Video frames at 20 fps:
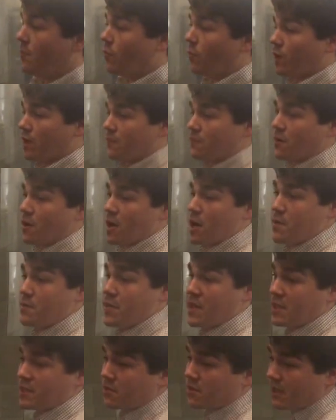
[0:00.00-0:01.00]
One of our
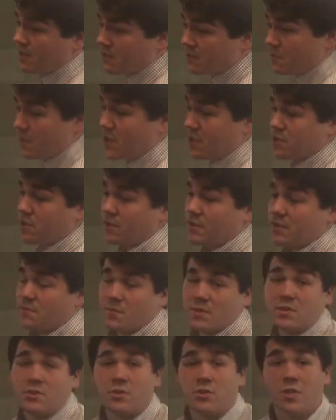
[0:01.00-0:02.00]
administrative
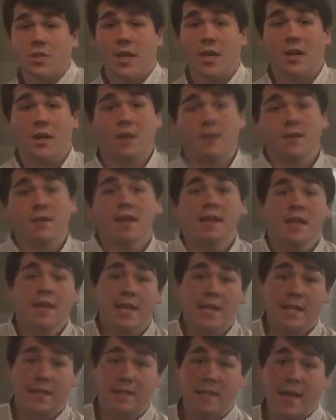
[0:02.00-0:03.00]
specialists, Mr. Jahong,
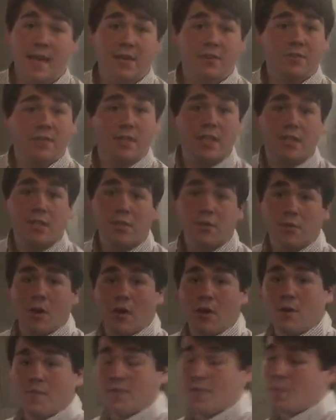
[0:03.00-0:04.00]
is actually going to do
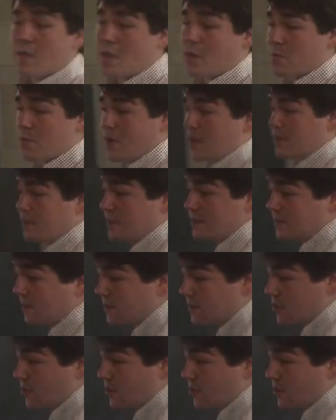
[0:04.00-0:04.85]
all of the mail processing.